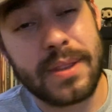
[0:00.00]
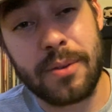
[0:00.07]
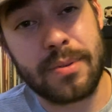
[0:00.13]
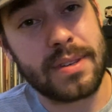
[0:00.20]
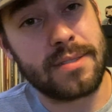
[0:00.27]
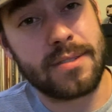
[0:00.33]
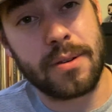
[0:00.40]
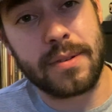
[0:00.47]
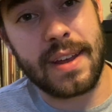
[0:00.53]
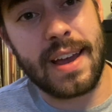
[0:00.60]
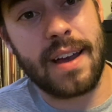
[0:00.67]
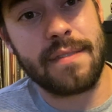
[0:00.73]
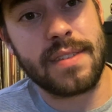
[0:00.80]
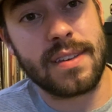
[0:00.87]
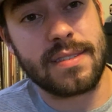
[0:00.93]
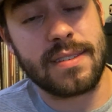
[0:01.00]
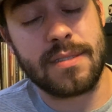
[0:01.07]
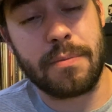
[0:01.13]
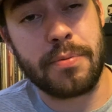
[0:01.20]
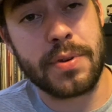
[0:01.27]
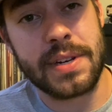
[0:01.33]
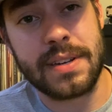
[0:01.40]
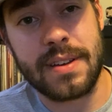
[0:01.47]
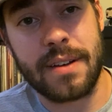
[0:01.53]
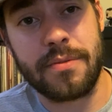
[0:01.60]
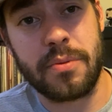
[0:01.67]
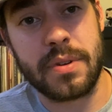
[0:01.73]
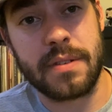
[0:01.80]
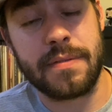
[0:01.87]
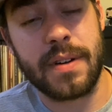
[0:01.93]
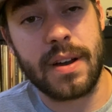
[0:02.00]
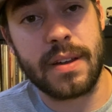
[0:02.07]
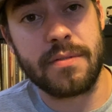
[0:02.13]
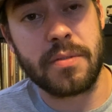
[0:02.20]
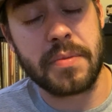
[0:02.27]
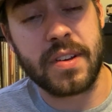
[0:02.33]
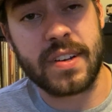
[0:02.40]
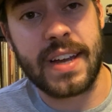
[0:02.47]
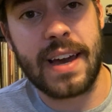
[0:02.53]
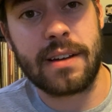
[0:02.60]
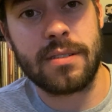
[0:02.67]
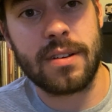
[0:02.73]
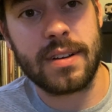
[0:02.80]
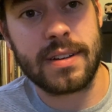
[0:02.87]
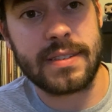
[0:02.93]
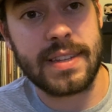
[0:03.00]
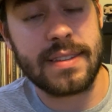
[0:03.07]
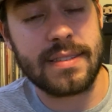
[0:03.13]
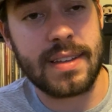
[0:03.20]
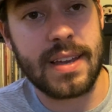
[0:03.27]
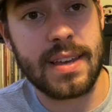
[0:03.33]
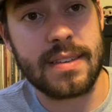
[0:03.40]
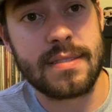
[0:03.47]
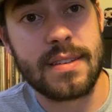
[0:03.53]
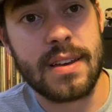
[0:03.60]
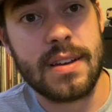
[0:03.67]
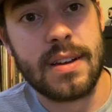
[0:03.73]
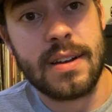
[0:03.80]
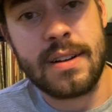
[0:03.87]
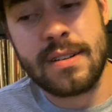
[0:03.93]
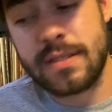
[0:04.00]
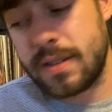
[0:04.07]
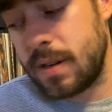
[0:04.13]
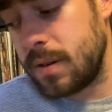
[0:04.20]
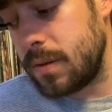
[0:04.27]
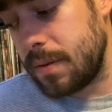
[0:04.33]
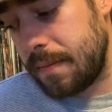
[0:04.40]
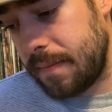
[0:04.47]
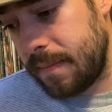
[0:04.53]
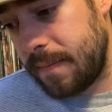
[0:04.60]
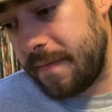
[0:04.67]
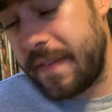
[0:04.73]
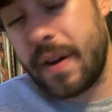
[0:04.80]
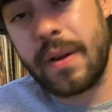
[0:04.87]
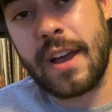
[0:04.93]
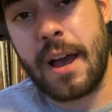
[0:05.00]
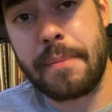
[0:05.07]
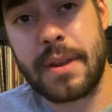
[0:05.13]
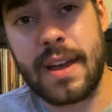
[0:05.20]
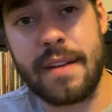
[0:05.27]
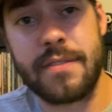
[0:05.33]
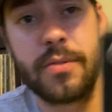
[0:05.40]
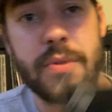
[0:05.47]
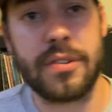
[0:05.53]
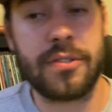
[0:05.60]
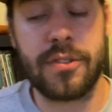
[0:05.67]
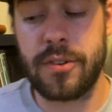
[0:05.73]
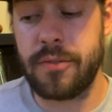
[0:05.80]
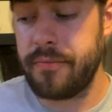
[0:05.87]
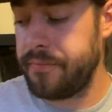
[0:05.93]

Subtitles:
really stoked to have this. It's a pretty tough one to find from their catalog these days. So, very happy to have an original.